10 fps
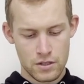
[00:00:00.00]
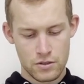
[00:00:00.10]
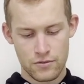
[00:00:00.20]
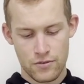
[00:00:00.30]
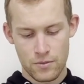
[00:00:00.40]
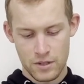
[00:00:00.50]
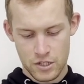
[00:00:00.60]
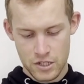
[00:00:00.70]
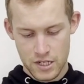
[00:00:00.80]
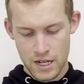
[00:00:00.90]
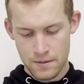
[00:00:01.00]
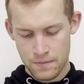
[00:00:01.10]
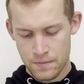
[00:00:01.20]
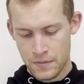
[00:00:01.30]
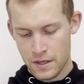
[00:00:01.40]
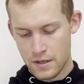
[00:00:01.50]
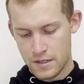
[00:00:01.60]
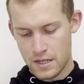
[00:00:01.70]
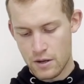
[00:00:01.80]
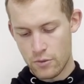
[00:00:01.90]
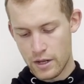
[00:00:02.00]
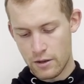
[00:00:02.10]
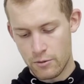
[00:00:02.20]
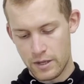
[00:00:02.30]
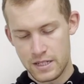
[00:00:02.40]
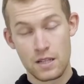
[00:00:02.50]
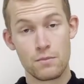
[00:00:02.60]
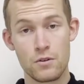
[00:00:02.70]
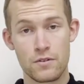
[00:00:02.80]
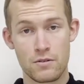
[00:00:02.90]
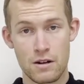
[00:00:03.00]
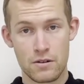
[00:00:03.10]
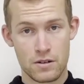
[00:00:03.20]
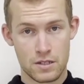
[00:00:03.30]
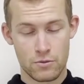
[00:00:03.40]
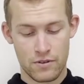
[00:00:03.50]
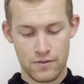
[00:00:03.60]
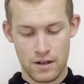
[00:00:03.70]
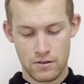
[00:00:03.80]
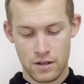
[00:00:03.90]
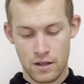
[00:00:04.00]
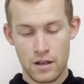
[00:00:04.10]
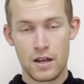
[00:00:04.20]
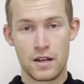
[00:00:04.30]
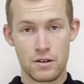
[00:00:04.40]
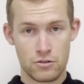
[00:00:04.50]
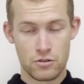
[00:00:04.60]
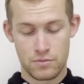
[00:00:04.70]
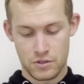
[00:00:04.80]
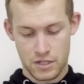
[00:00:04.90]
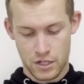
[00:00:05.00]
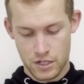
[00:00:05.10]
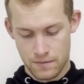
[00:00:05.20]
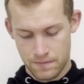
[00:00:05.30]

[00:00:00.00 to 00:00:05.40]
firmly just yet, because that way we can still move it around until we found a neutral position.